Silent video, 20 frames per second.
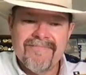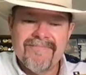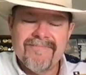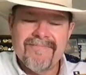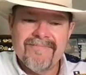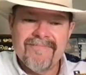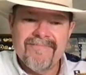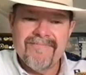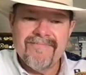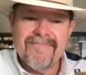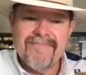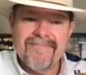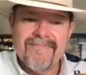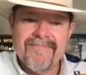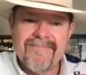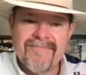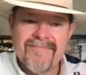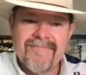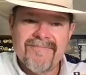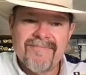
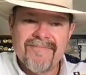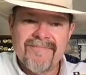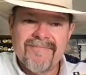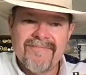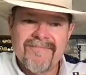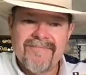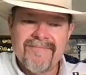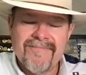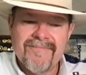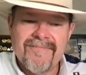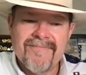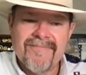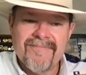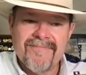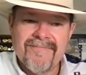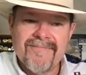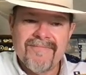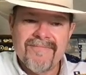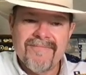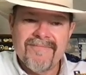
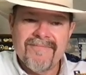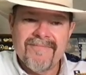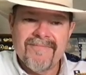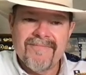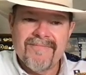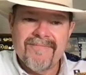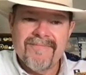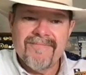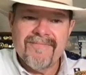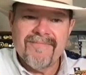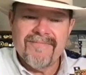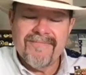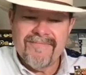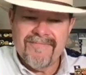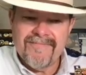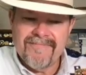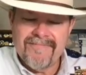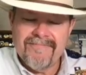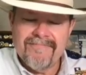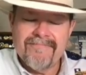
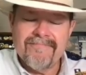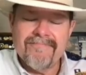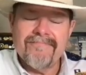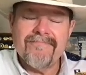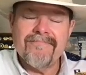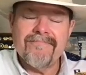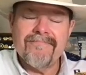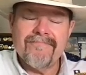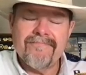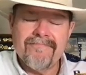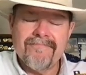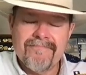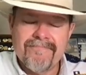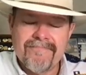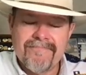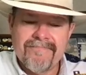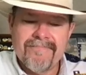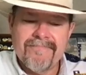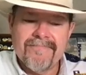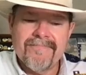
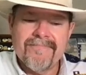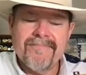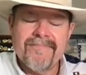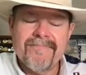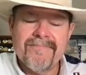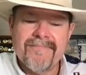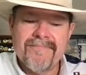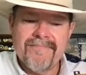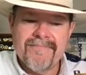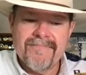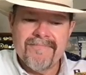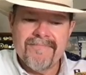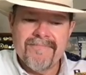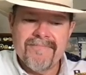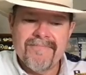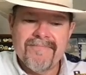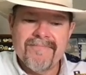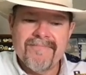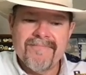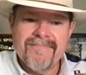
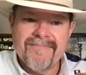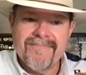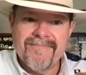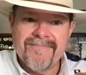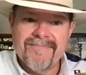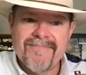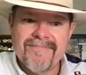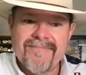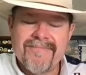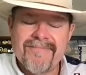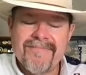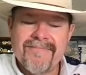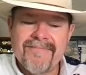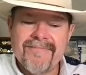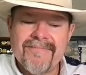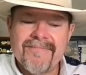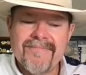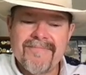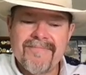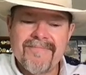
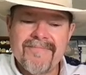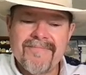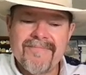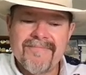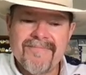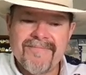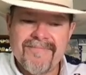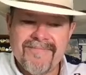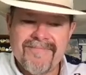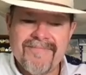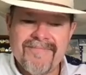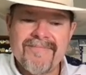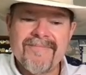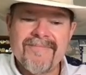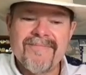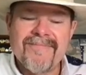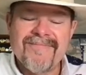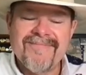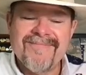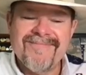
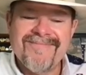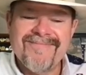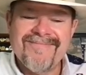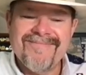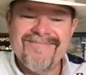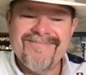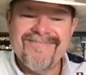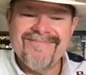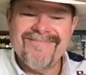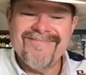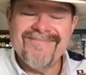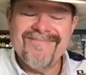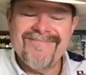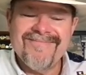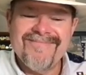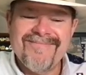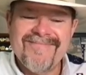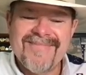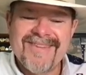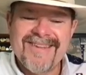(silent)